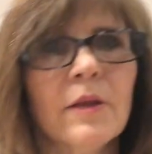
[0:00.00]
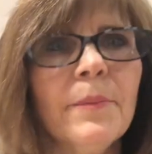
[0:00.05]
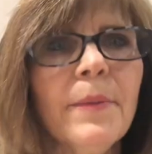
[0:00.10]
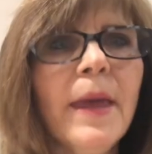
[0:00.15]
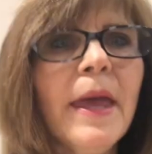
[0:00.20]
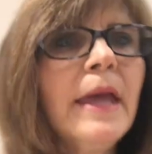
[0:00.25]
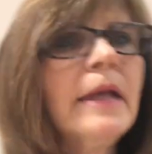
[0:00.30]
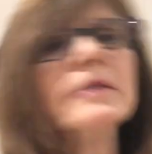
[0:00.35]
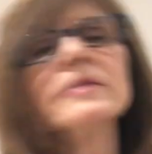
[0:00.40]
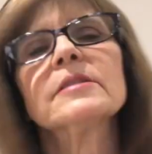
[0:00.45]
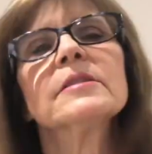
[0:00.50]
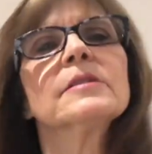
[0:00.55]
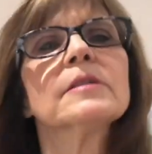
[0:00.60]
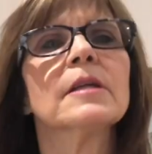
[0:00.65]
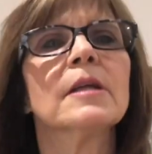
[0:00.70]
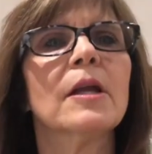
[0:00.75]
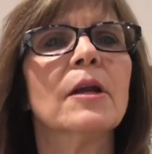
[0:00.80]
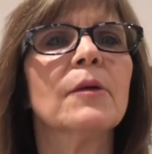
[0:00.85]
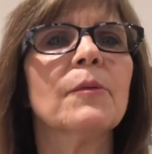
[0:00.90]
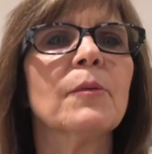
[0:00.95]
the paints,
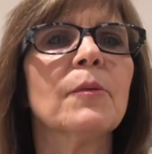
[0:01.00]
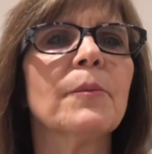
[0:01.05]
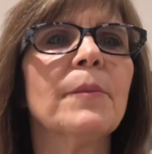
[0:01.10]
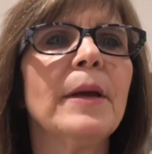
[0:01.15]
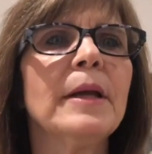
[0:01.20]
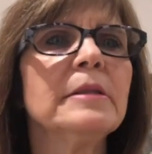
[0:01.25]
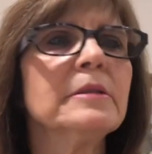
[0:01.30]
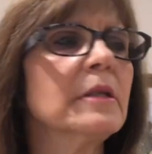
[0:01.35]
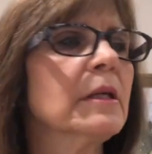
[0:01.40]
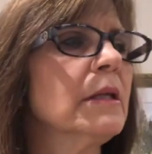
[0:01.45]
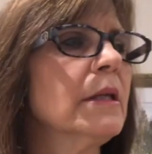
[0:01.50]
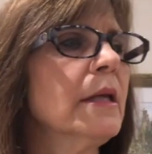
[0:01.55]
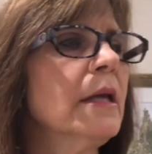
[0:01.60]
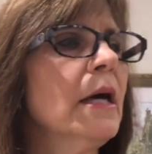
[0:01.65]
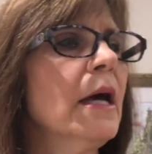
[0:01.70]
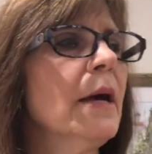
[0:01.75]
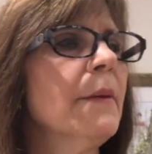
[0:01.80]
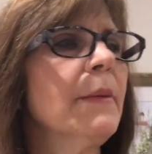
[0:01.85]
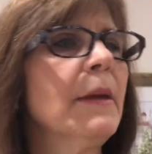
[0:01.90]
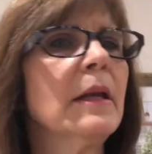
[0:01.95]
you know, will basically
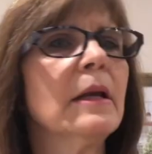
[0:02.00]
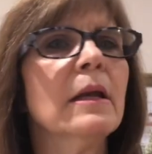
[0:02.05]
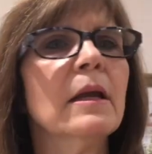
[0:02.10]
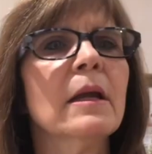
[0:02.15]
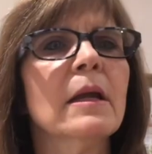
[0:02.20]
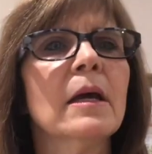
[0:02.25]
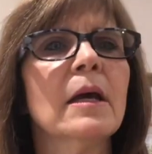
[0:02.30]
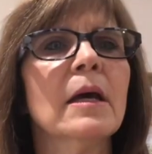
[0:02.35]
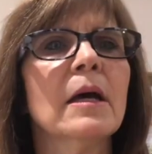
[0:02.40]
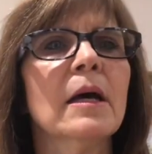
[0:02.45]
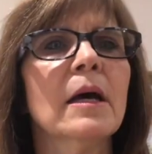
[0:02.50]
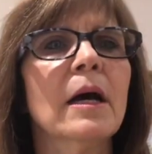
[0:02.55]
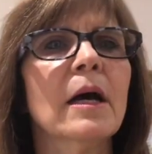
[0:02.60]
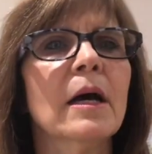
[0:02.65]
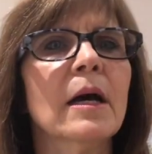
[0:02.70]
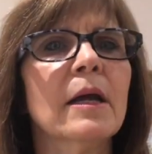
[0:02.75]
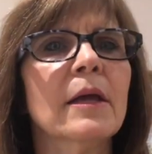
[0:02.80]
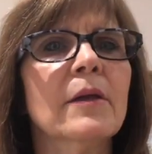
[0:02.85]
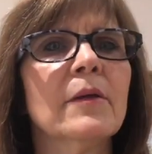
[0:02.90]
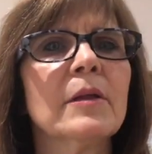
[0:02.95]
come in, uh,
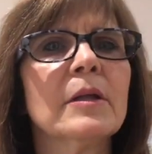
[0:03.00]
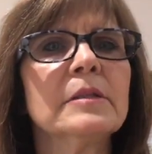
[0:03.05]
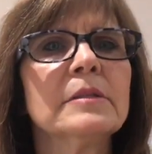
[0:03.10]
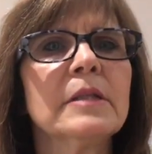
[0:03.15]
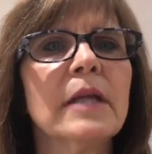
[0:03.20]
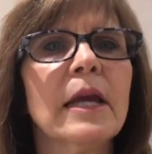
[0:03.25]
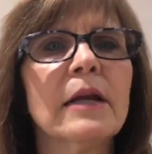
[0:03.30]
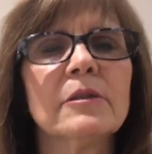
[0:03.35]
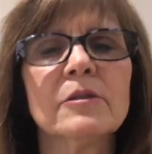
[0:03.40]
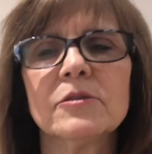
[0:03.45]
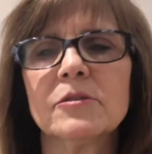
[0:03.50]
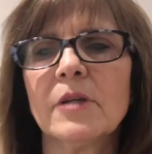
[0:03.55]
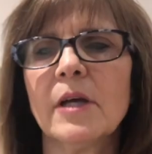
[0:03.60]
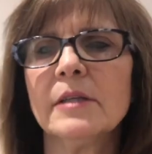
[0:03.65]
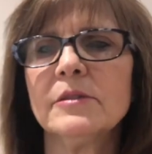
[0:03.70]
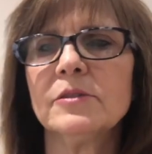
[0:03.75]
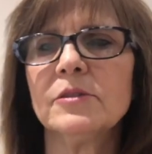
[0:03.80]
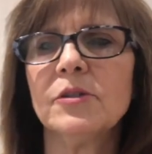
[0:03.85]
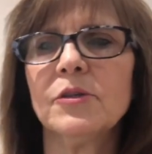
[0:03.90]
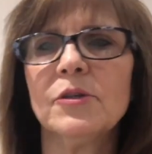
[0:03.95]
you know, the standard
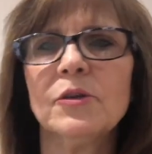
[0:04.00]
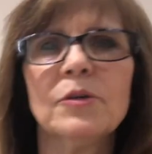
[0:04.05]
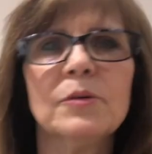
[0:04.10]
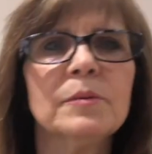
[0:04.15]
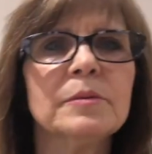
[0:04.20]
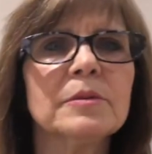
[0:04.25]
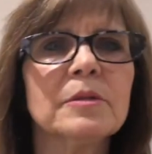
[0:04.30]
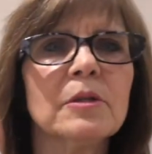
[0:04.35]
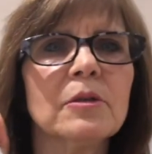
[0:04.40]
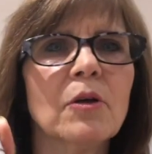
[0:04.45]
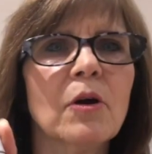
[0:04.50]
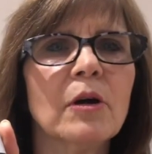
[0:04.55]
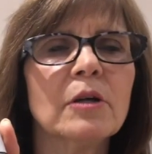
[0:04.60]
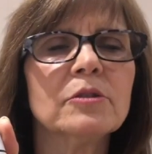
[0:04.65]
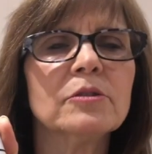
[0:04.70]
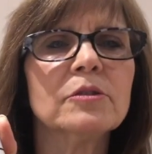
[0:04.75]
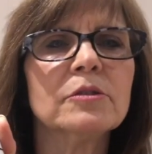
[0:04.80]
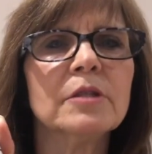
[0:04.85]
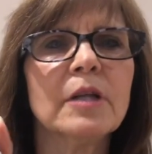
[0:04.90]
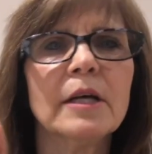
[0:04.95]
size tubes, the
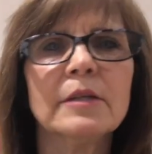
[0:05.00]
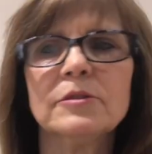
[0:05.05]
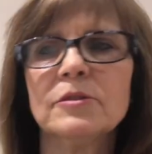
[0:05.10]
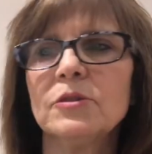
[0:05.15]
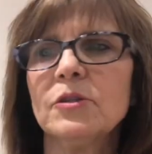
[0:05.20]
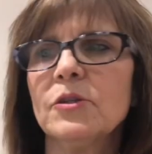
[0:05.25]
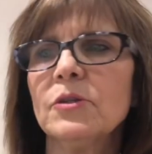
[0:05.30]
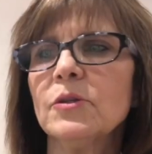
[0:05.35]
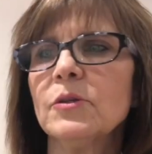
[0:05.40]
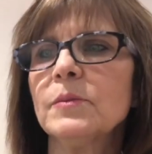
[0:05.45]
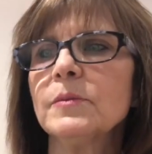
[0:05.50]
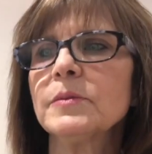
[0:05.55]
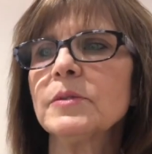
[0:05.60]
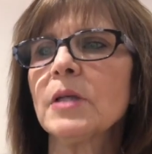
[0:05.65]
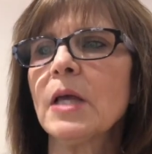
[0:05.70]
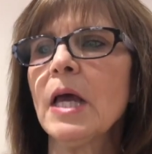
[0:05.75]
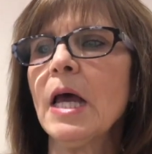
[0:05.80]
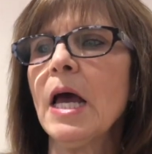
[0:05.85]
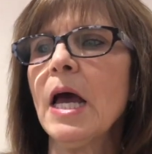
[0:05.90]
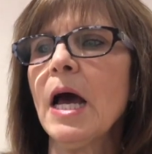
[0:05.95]
larger size tubes.
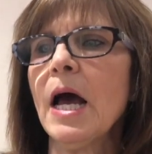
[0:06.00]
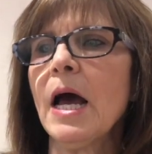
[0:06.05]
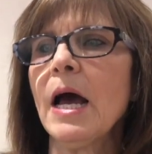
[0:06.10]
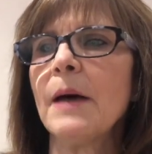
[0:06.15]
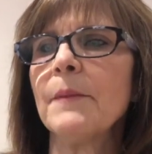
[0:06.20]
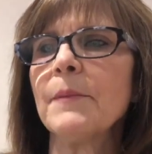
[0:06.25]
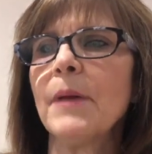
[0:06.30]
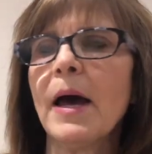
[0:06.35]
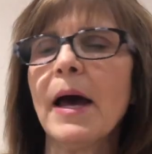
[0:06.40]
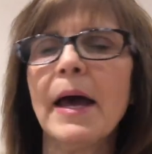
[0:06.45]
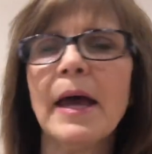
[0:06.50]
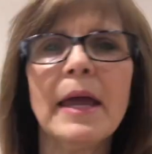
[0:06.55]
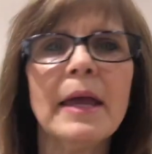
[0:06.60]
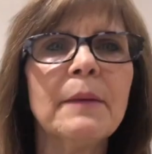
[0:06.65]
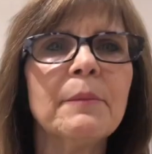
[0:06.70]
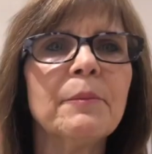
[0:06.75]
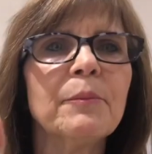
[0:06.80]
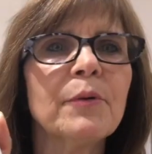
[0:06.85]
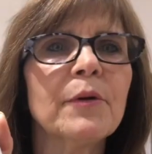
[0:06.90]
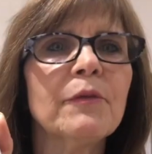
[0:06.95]
Um, I
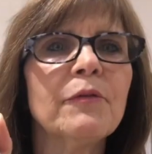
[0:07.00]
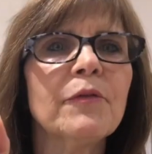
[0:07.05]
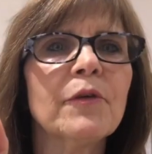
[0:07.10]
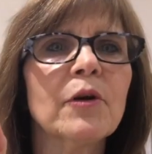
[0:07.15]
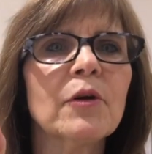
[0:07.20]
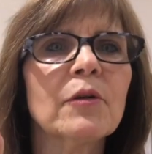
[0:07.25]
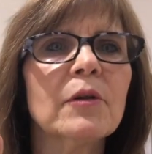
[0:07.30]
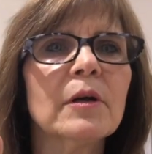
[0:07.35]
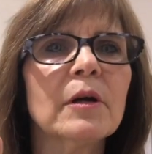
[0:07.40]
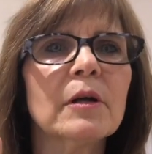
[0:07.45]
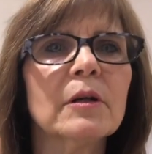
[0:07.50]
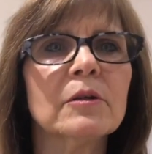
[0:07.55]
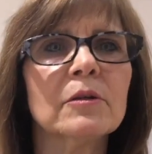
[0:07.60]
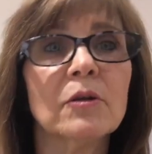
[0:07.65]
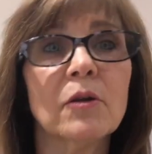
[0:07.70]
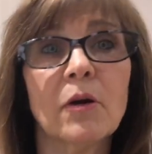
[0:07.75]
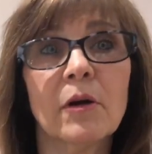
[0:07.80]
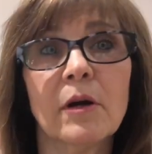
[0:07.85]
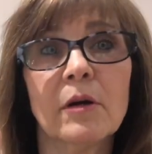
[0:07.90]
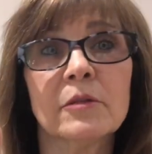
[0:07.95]
prefer the
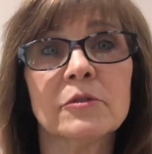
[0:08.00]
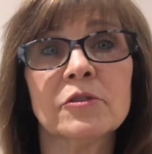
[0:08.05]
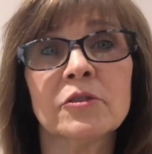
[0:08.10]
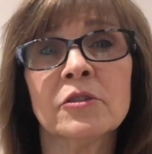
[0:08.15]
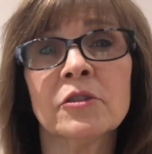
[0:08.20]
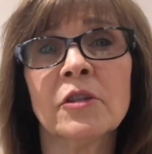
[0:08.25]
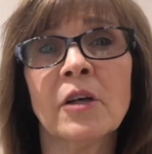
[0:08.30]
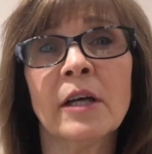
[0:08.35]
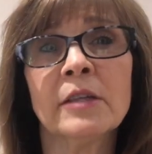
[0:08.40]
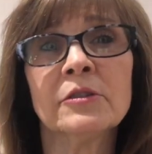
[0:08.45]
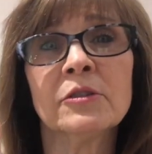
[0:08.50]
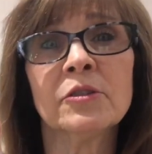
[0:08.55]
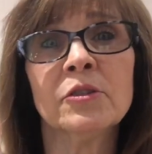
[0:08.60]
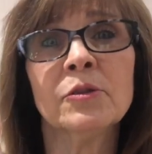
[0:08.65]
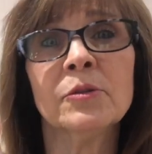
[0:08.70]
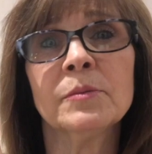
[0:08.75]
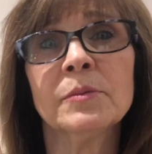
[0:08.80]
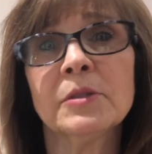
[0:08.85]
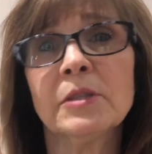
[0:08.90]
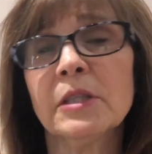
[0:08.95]
larger size
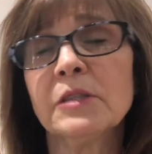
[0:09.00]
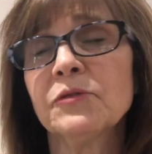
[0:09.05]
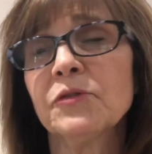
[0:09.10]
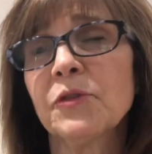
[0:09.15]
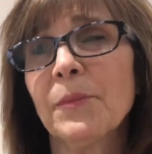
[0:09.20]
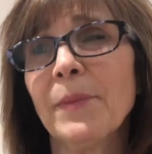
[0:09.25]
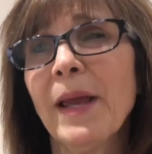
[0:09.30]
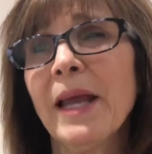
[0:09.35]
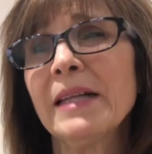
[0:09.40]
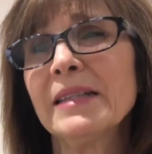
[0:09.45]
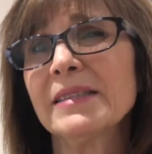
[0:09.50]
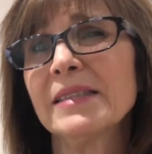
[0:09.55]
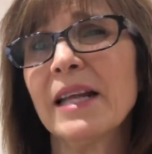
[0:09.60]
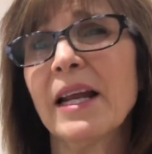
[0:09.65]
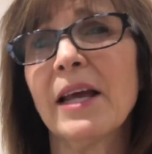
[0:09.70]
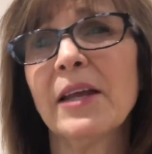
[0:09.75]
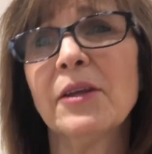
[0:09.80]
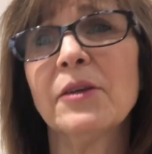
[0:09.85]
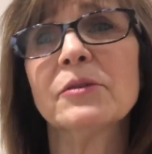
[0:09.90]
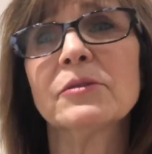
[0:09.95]
tubes just for paints that
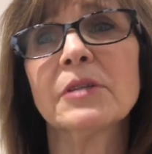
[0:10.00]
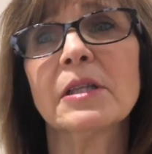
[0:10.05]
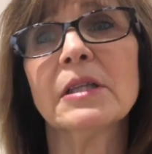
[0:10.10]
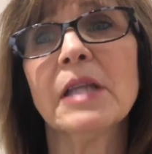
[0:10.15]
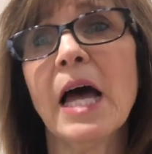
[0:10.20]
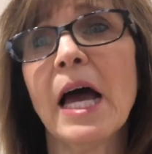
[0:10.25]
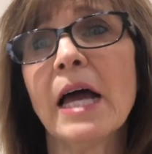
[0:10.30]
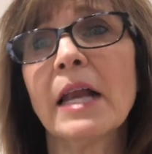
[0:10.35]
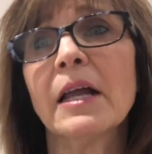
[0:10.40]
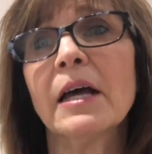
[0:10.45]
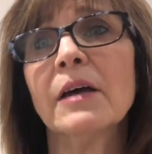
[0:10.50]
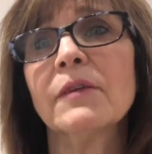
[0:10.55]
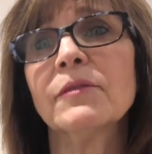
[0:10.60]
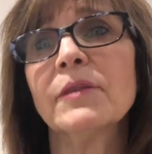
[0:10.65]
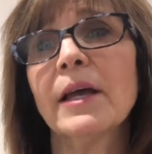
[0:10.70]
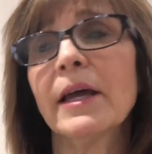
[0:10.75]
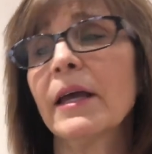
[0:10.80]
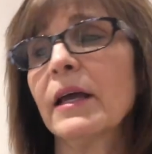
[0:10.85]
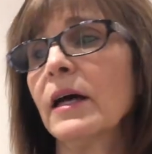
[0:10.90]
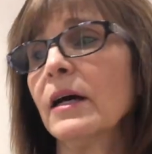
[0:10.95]
I use a lot of,
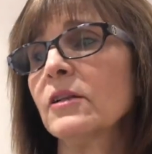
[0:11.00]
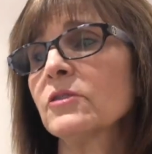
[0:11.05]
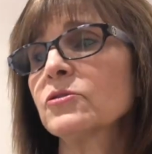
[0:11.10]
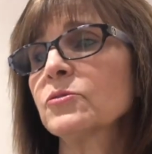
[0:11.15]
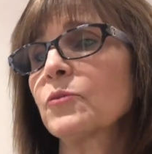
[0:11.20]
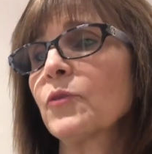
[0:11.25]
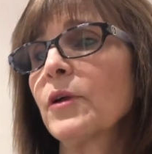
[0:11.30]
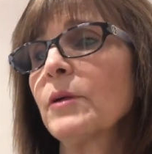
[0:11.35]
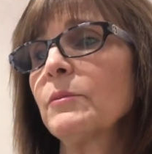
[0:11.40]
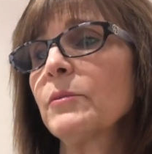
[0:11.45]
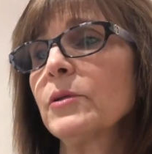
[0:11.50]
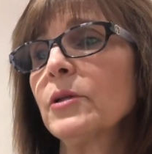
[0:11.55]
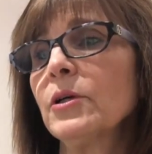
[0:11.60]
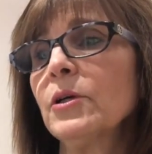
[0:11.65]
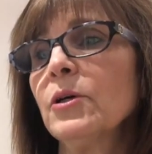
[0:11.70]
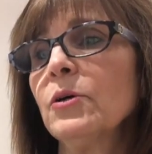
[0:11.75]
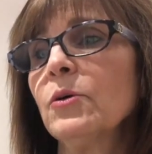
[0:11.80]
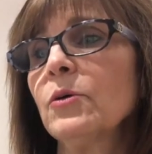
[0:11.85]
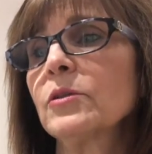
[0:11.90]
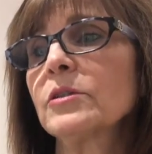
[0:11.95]
like Ultramarine
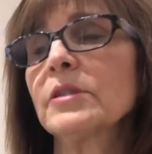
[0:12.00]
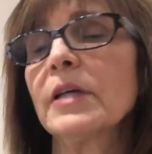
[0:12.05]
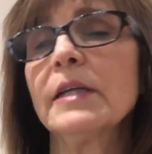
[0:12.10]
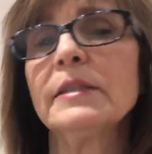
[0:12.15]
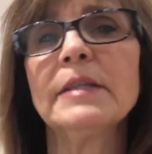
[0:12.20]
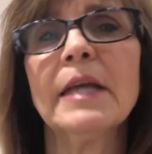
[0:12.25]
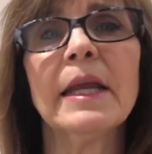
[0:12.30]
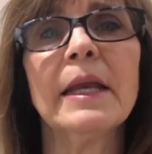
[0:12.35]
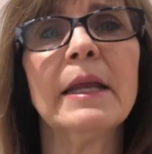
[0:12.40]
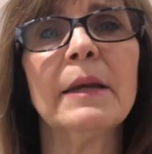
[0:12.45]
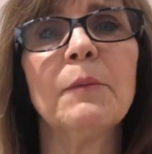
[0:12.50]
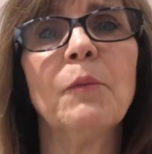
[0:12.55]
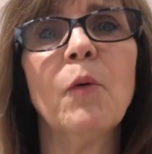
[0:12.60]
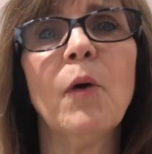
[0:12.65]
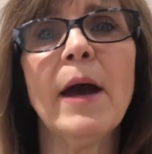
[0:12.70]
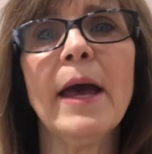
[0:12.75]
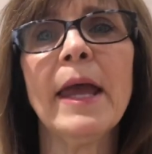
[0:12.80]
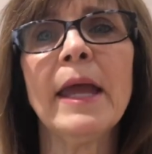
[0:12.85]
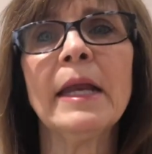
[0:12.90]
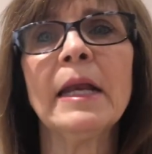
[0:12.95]
Blue or Titanium
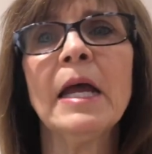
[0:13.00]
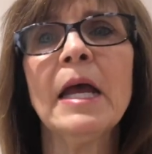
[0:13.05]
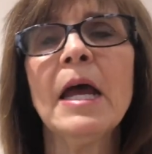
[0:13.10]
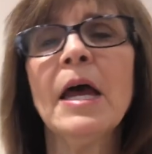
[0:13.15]
White.